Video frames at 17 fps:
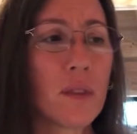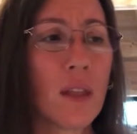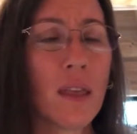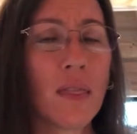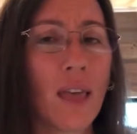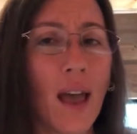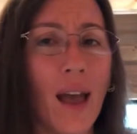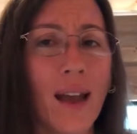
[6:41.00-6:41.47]

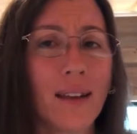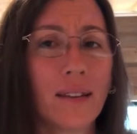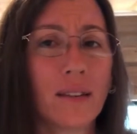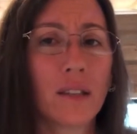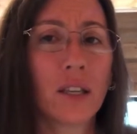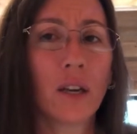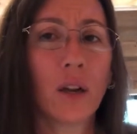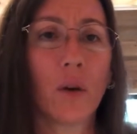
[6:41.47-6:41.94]
that,
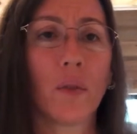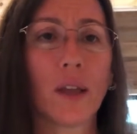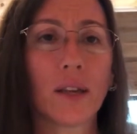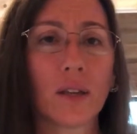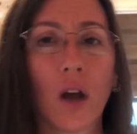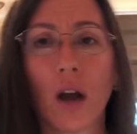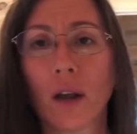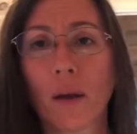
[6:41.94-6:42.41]
you know, they
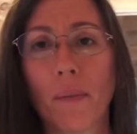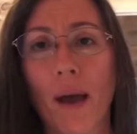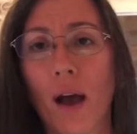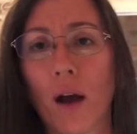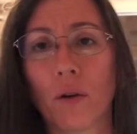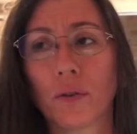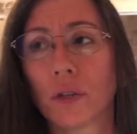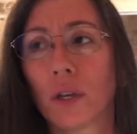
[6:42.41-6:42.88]
talk
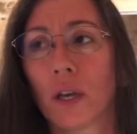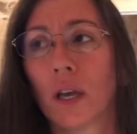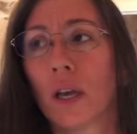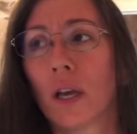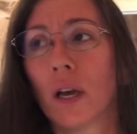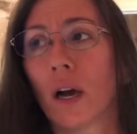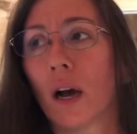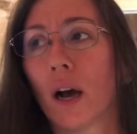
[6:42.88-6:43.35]
about,
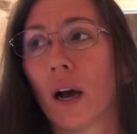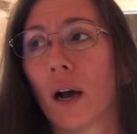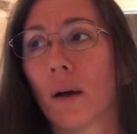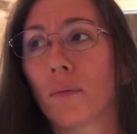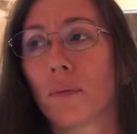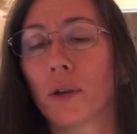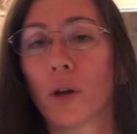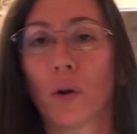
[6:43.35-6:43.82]

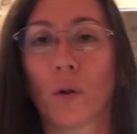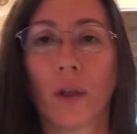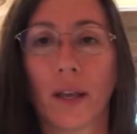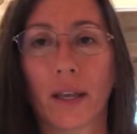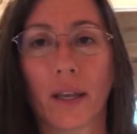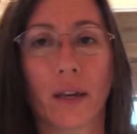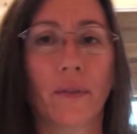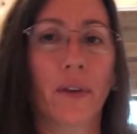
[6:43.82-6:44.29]
um, you know,
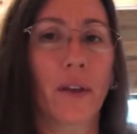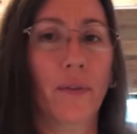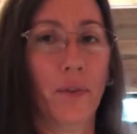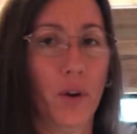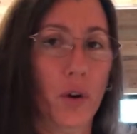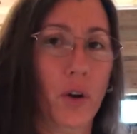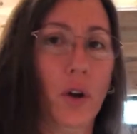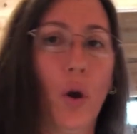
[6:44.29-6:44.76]
like a, if
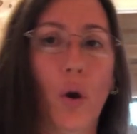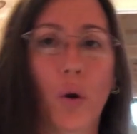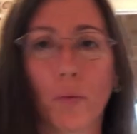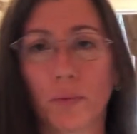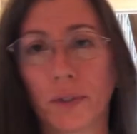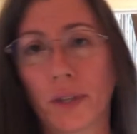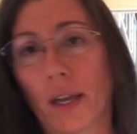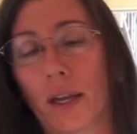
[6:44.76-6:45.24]
you're in a
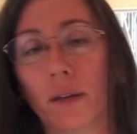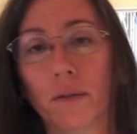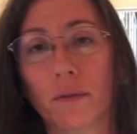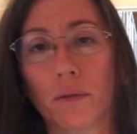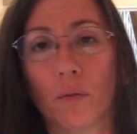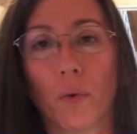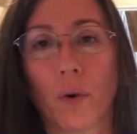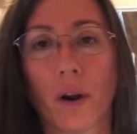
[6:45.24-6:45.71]
homestead,
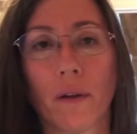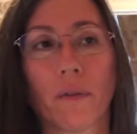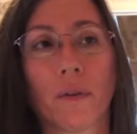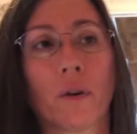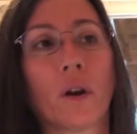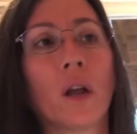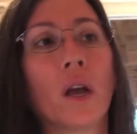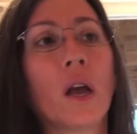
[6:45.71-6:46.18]

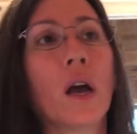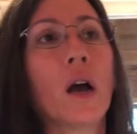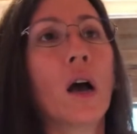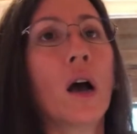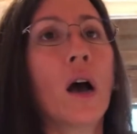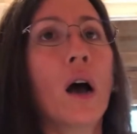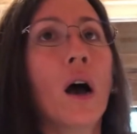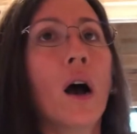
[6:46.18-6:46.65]
whatever.
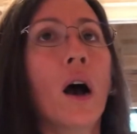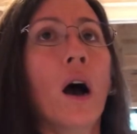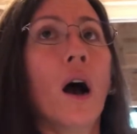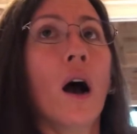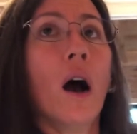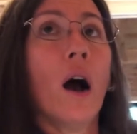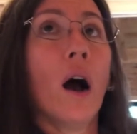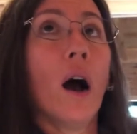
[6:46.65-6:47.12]

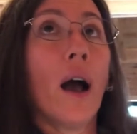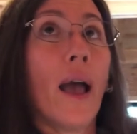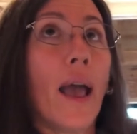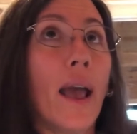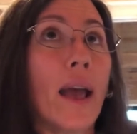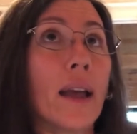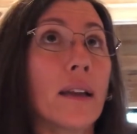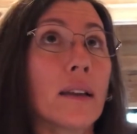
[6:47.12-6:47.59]

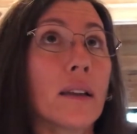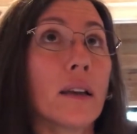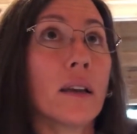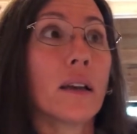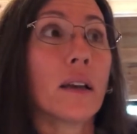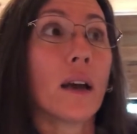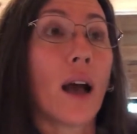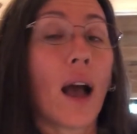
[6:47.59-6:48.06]
And
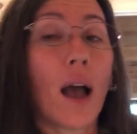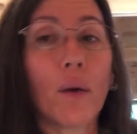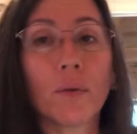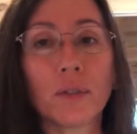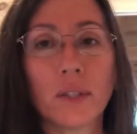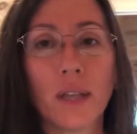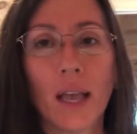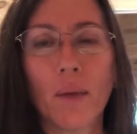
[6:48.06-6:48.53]
I
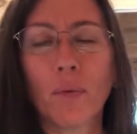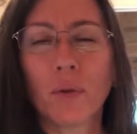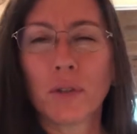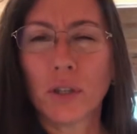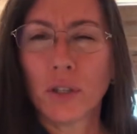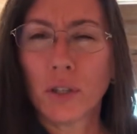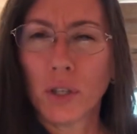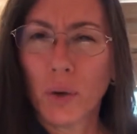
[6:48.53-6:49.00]
was able
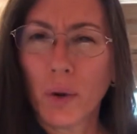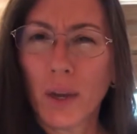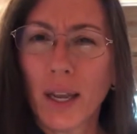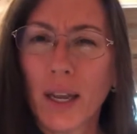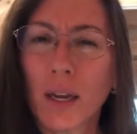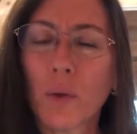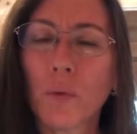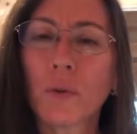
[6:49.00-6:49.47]
to do it
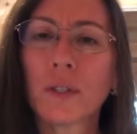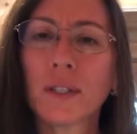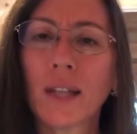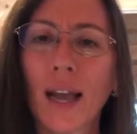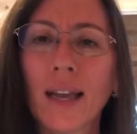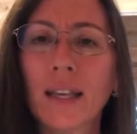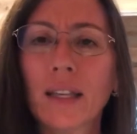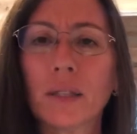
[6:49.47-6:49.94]
and it was
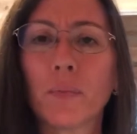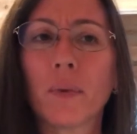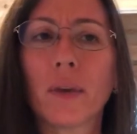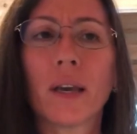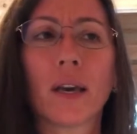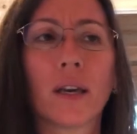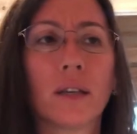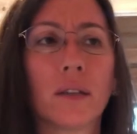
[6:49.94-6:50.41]
nice
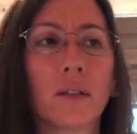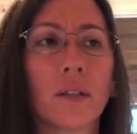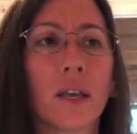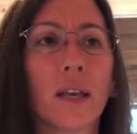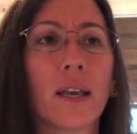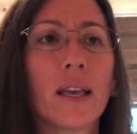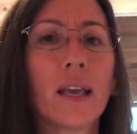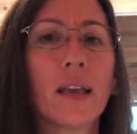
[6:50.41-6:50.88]
because
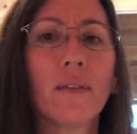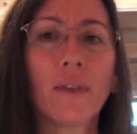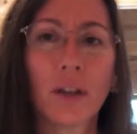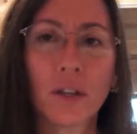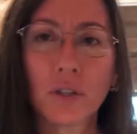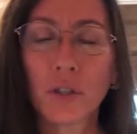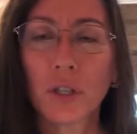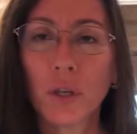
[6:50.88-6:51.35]

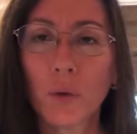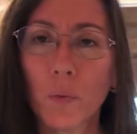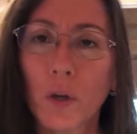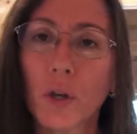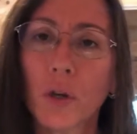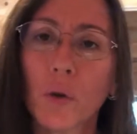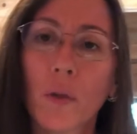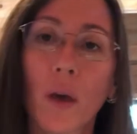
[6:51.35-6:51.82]
eventually
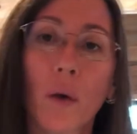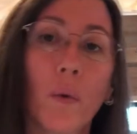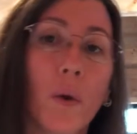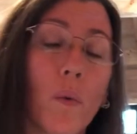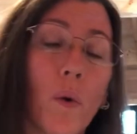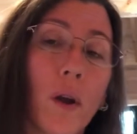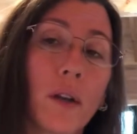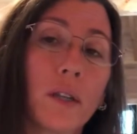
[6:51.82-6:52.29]
we knew that we
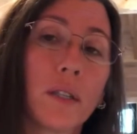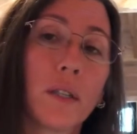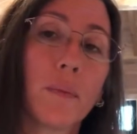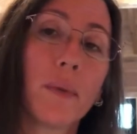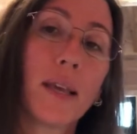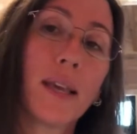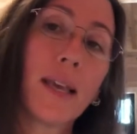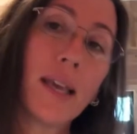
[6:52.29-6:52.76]
wanted to
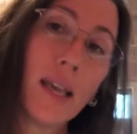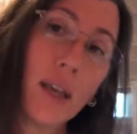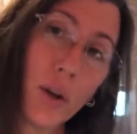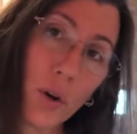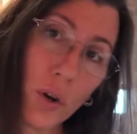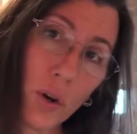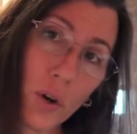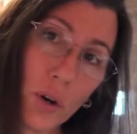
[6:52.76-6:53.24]
be
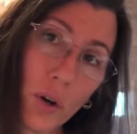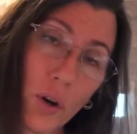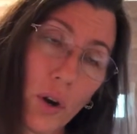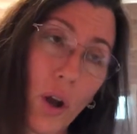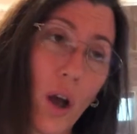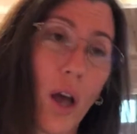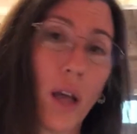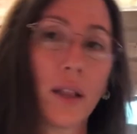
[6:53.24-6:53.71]
here
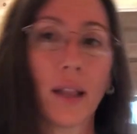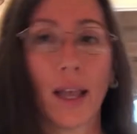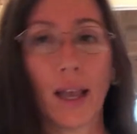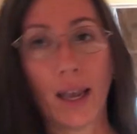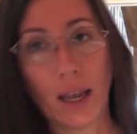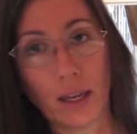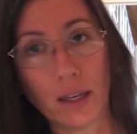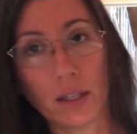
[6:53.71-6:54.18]
on
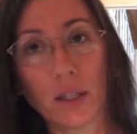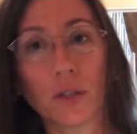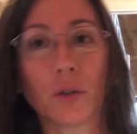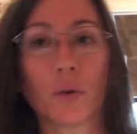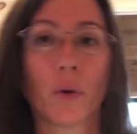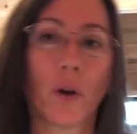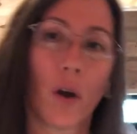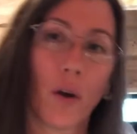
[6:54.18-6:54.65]
land and
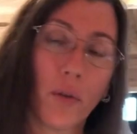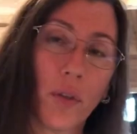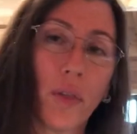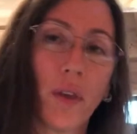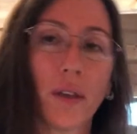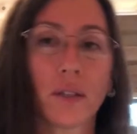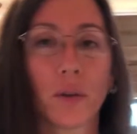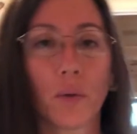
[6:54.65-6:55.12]
doing all the
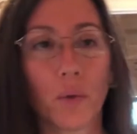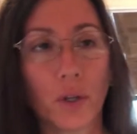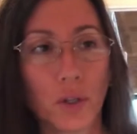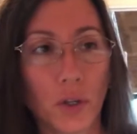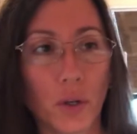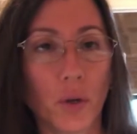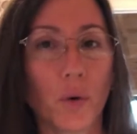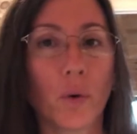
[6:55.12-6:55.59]
things that we
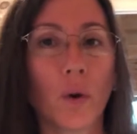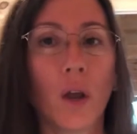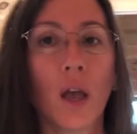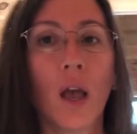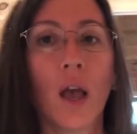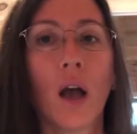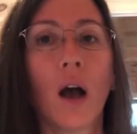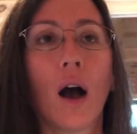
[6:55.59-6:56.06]
do.
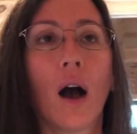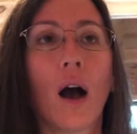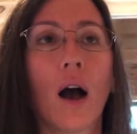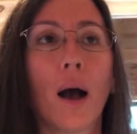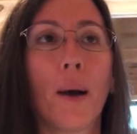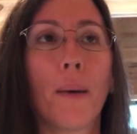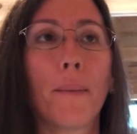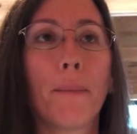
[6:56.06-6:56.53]

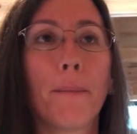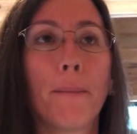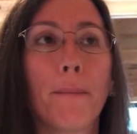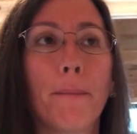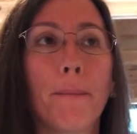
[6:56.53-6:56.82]
Um,